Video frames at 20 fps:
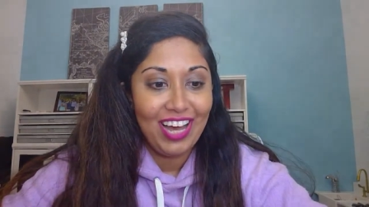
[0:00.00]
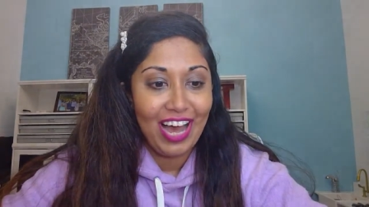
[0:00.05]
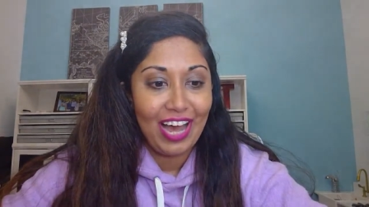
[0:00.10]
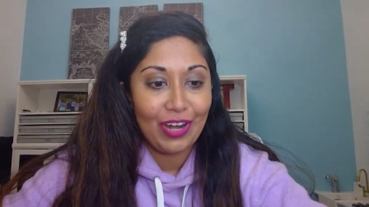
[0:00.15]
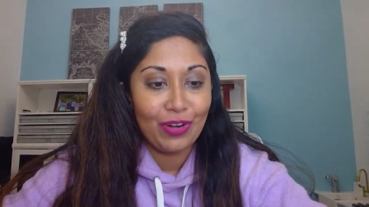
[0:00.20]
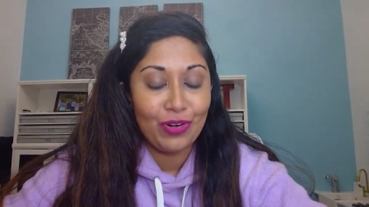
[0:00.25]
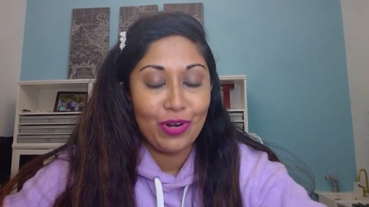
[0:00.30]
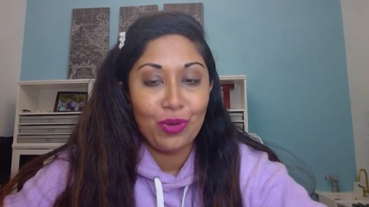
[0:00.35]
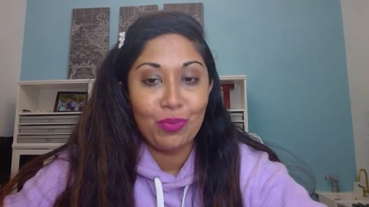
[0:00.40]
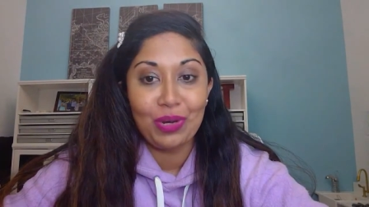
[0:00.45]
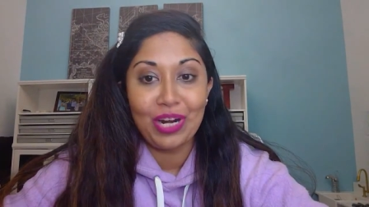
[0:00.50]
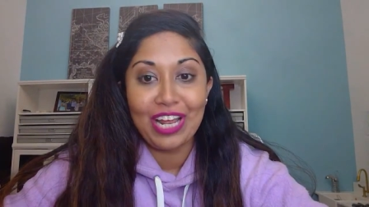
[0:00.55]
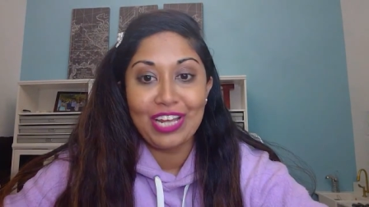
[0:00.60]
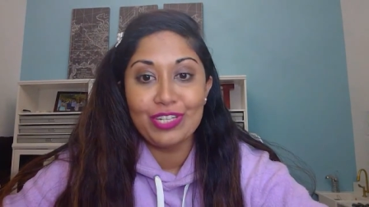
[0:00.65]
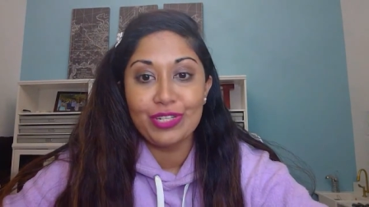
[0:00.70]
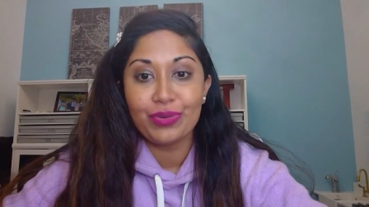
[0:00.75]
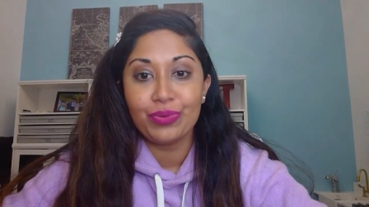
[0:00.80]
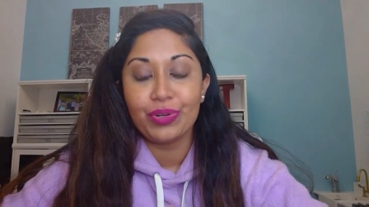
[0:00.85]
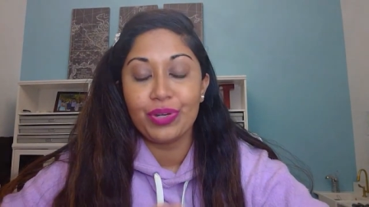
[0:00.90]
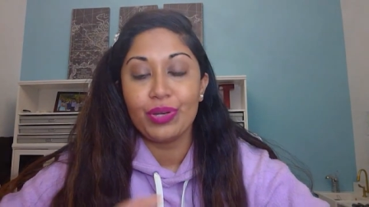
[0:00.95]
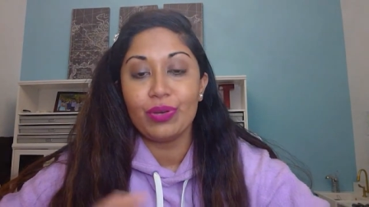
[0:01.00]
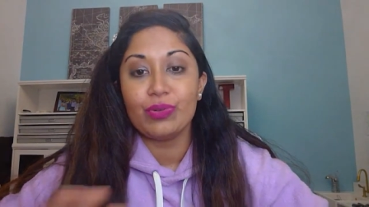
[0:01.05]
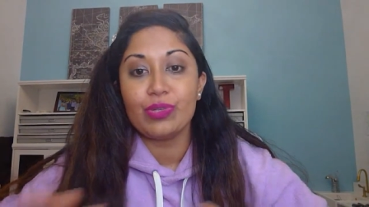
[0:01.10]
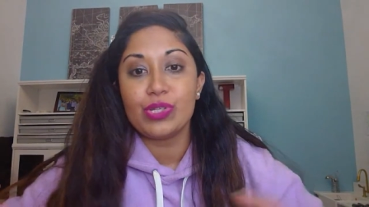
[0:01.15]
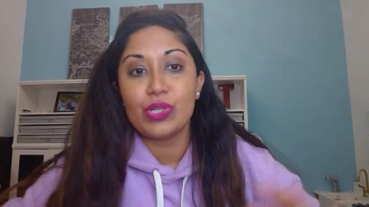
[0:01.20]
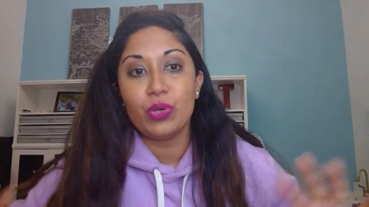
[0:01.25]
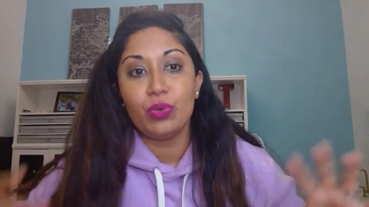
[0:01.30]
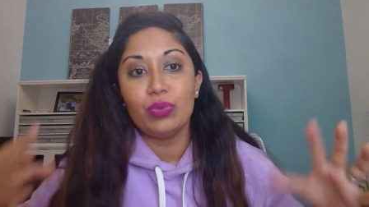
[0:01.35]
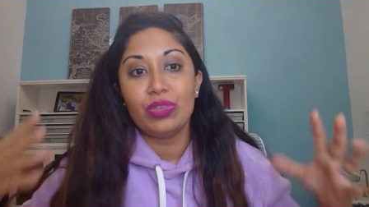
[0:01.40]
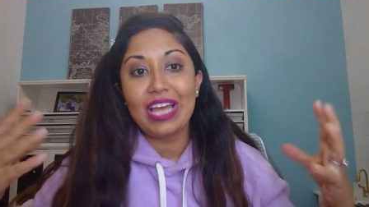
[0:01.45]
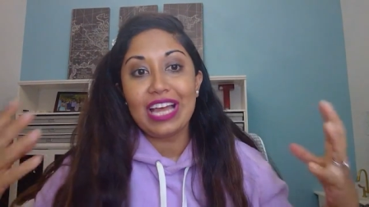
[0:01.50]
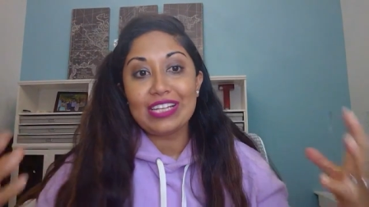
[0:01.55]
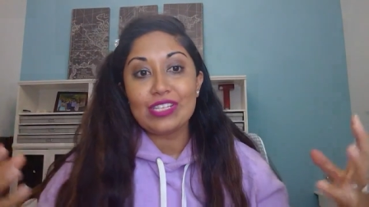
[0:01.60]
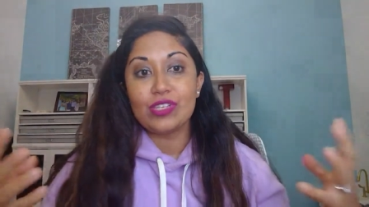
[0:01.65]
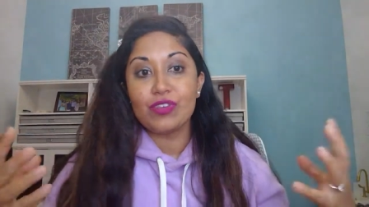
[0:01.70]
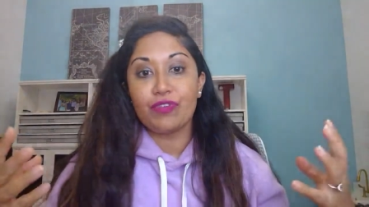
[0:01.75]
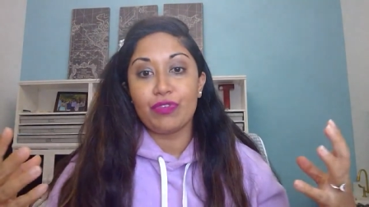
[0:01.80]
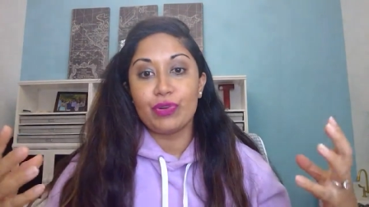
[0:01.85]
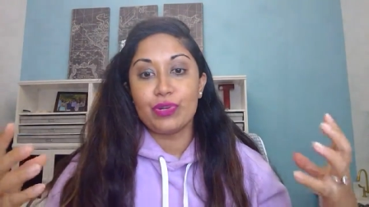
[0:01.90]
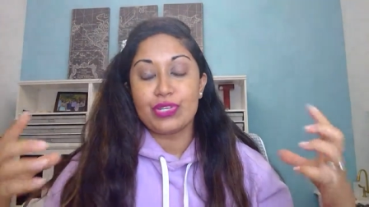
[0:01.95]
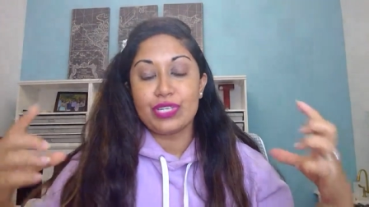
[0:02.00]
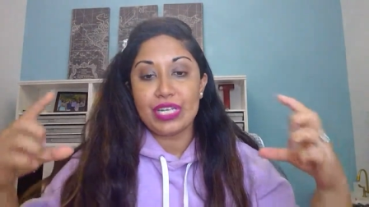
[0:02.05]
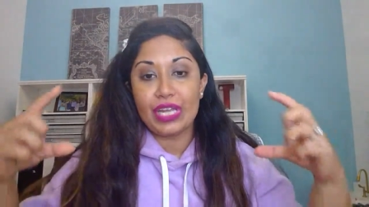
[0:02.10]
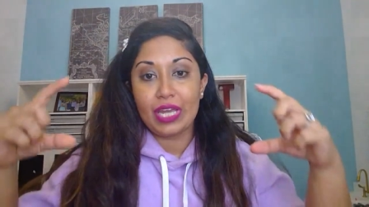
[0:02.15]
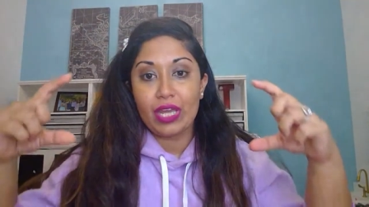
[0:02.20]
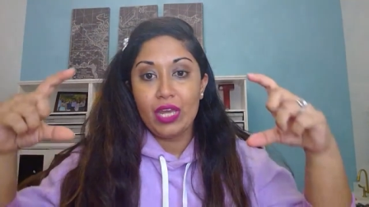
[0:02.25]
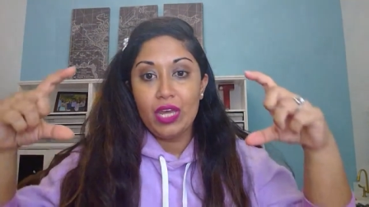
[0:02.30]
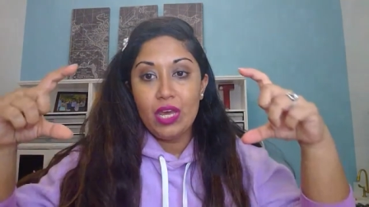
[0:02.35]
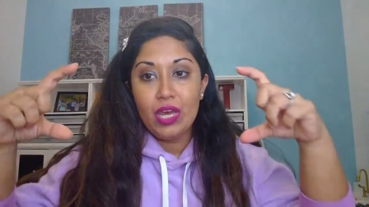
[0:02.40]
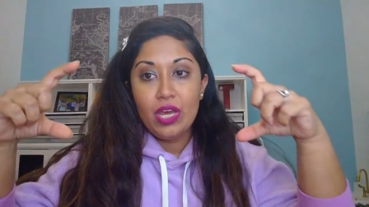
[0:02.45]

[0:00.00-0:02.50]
I don't know what I don't know. So that's the first thing.